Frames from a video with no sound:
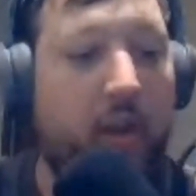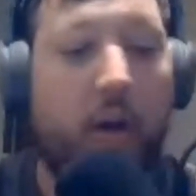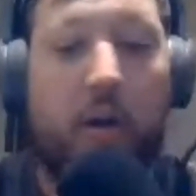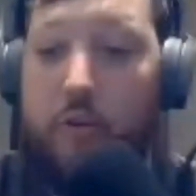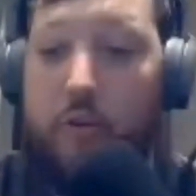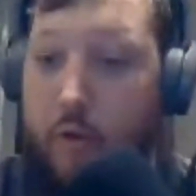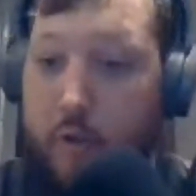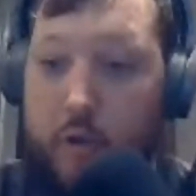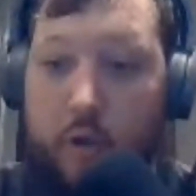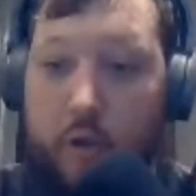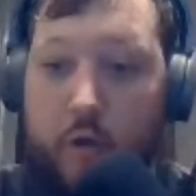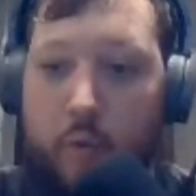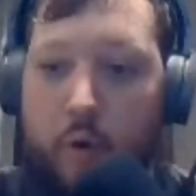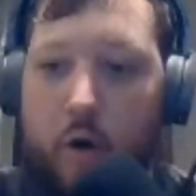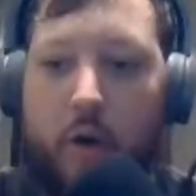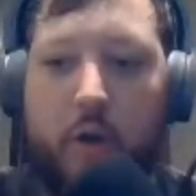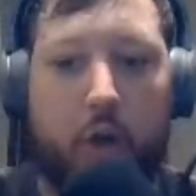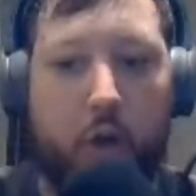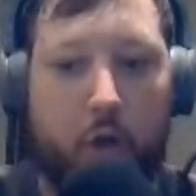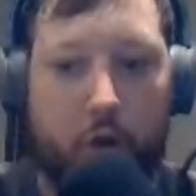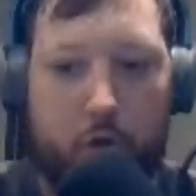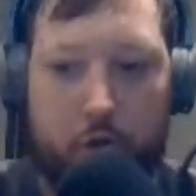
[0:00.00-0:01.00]
I mean, they're doing
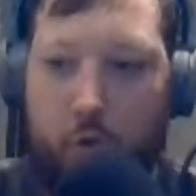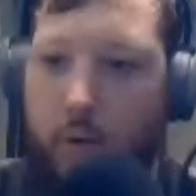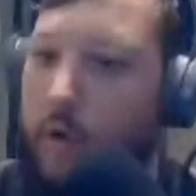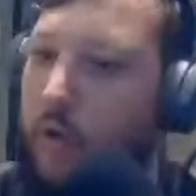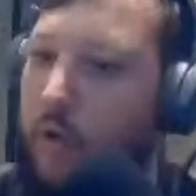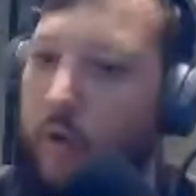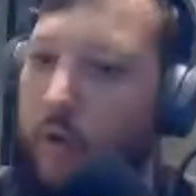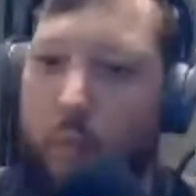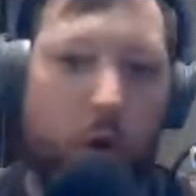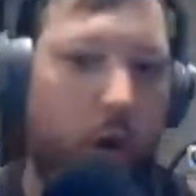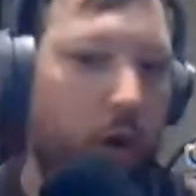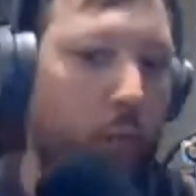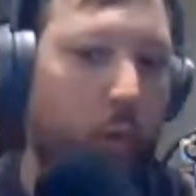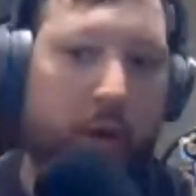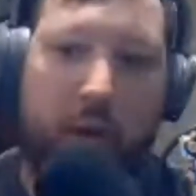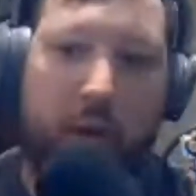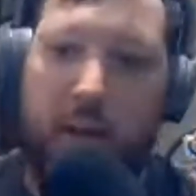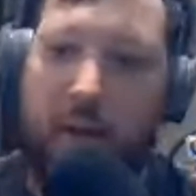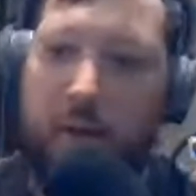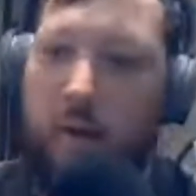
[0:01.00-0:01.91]
good work. You're doing good work.